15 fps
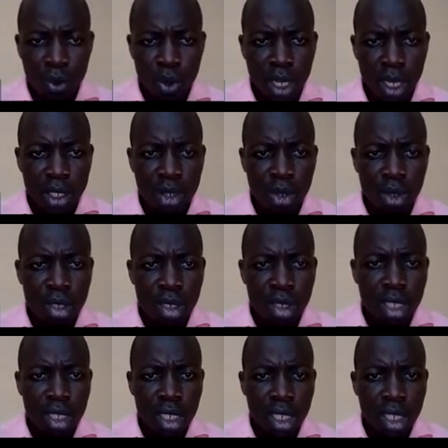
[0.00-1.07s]
we are
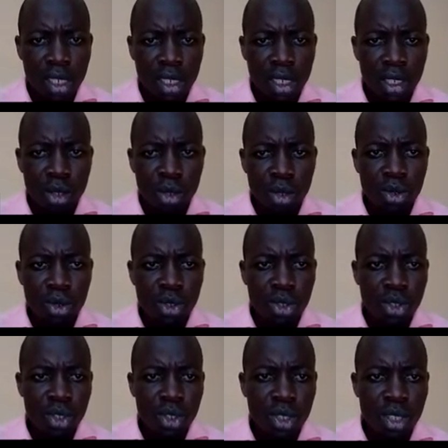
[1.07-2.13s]
told to
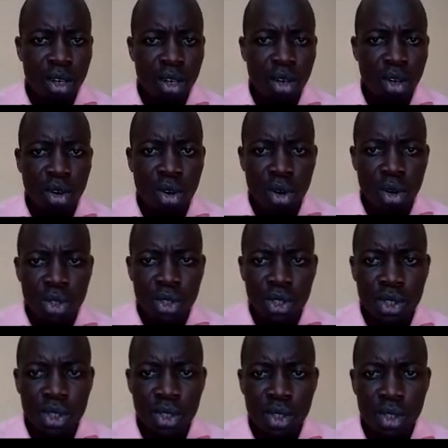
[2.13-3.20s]
use the
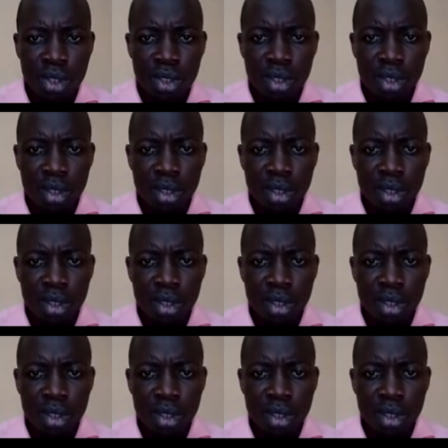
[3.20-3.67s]
gross